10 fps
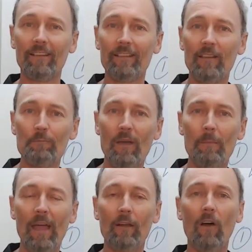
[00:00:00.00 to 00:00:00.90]
the
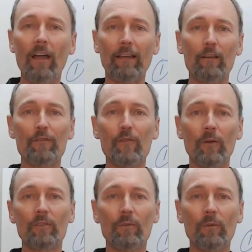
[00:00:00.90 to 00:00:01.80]
amount I can afford
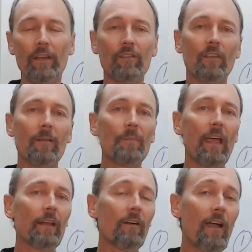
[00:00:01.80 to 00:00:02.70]
to risk,
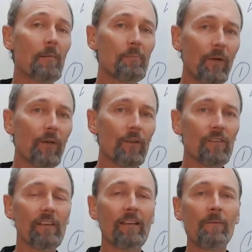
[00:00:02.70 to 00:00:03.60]
and I am
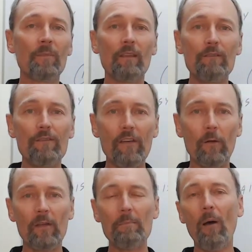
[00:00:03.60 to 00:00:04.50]
personally
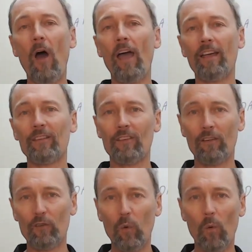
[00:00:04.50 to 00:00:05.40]
very biased
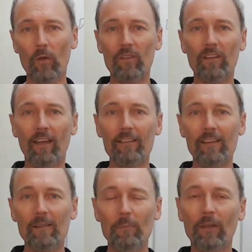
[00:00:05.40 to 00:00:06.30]
towards
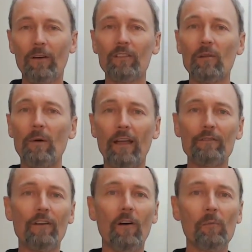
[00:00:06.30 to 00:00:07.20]
Daisy because of my
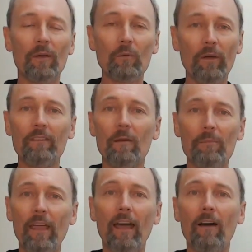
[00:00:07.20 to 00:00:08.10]
involvement with them
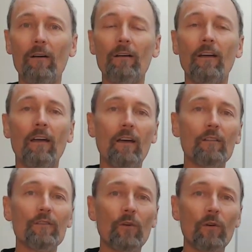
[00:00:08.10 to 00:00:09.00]
now
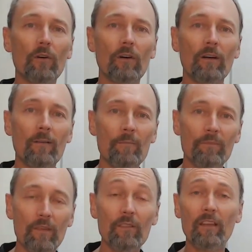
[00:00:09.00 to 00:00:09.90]
for
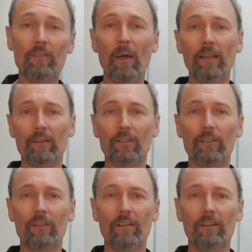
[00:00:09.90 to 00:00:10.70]
6 months.